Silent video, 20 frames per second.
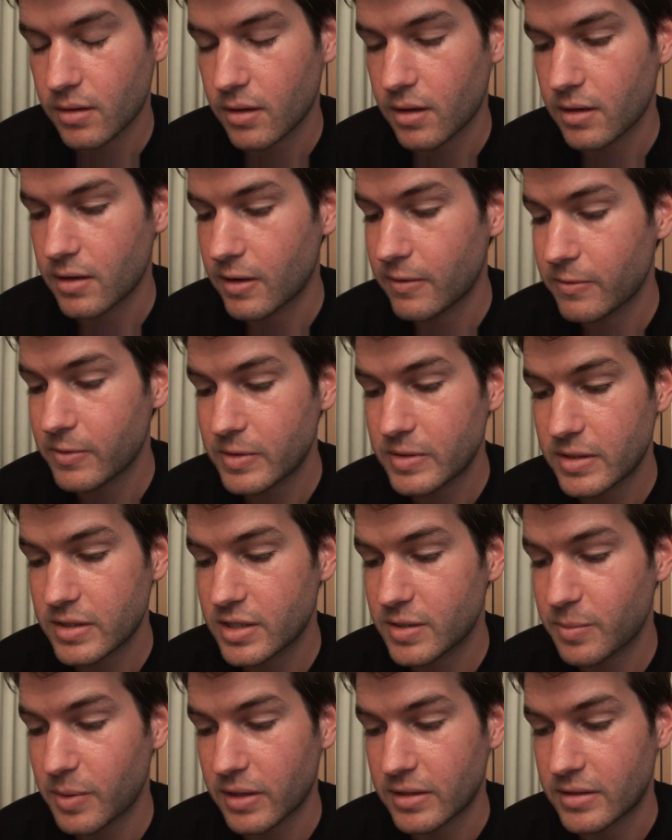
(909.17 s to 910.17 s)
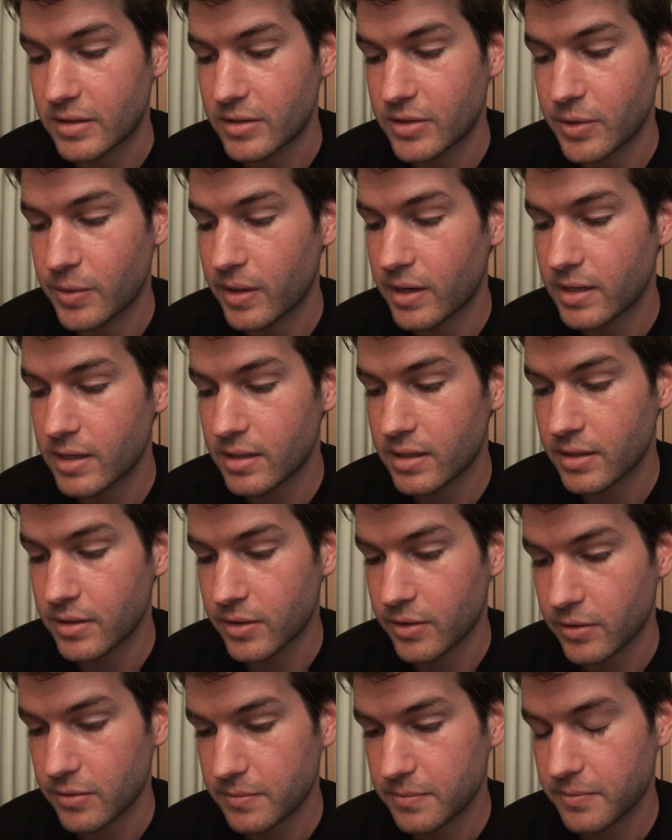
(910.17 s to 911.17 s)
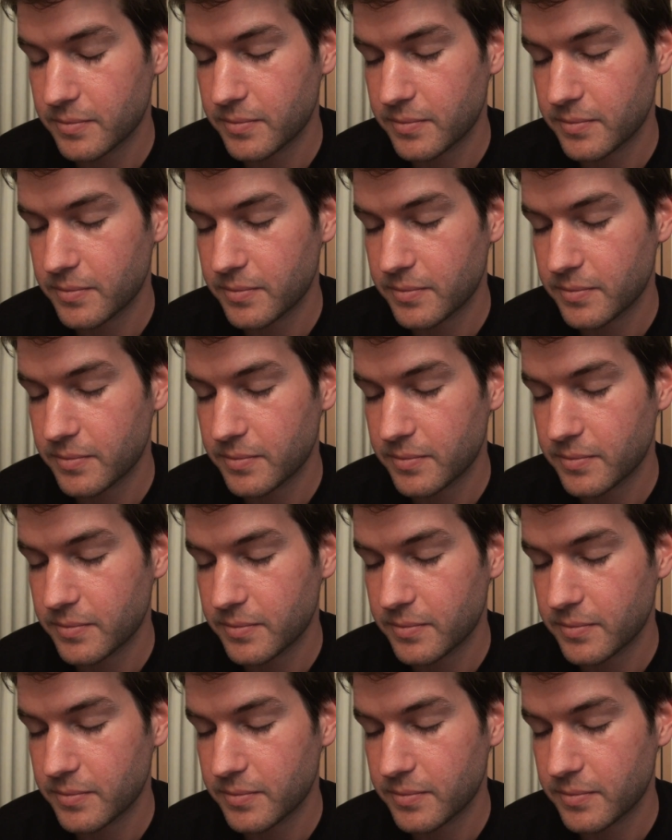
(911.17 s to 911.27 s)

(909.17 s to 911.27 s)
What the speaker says: I never suspected you had it in you.